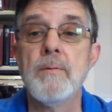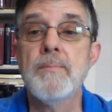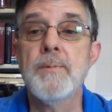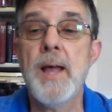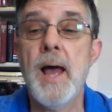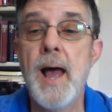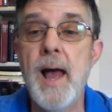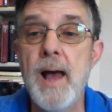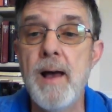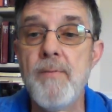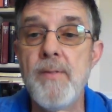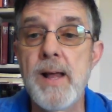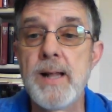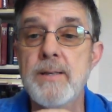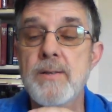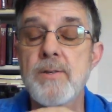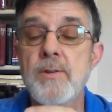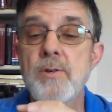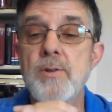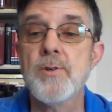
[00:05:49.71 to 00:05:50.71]
to have that
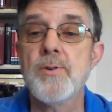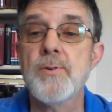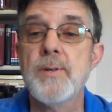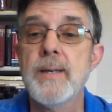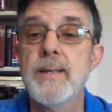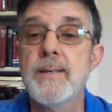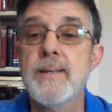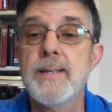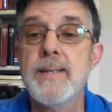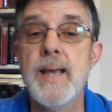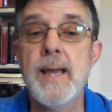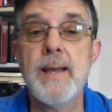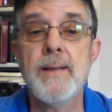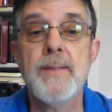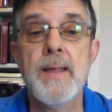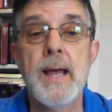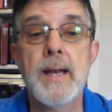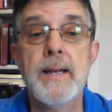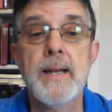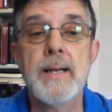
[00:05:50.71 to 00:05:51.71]
surgery and to take
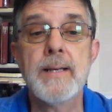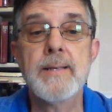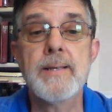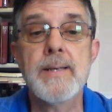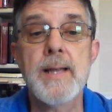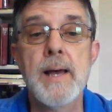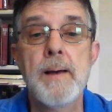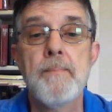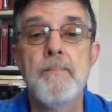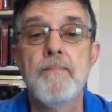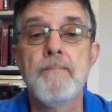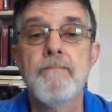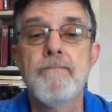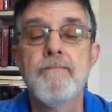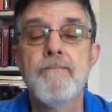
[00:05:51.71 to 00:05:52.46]
that next step.